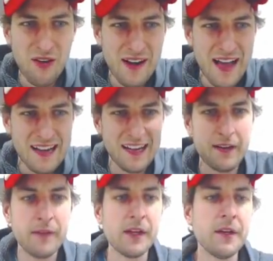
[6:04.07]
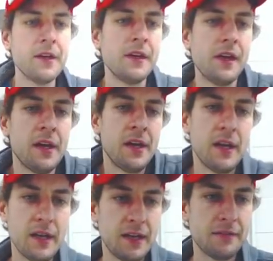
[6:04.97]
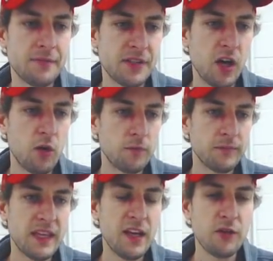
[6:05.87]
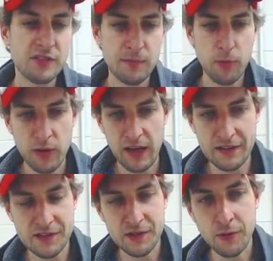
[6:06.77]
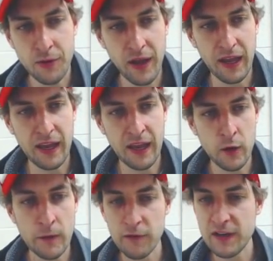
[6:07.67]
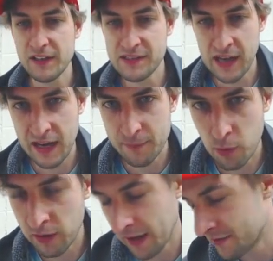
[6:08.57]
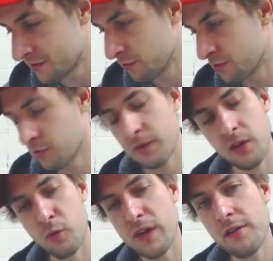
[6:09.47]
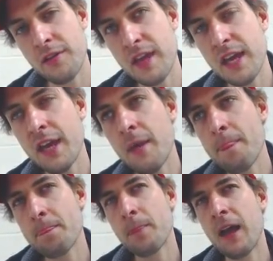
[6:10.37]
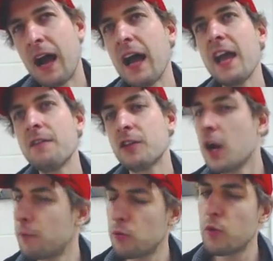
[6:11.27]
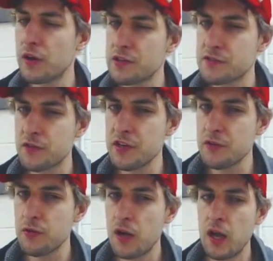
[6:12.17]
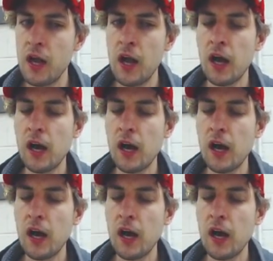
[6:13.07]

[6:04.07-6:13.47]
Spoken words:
What's going on here? So he goes into Porygon 2, and whoever decided Porygon 2 should be a real thing, I have a couple words for you.